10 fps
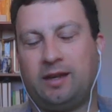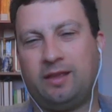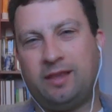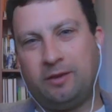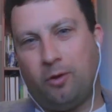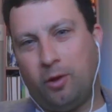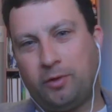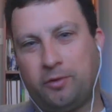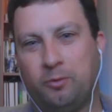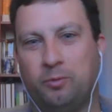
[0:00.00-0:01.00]
think
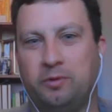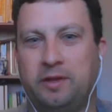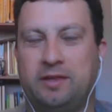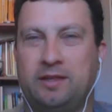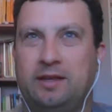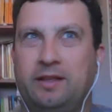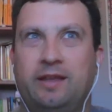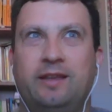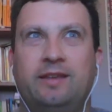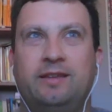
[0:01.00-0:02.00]
also
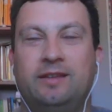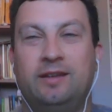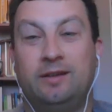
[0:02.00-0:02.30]
realistically,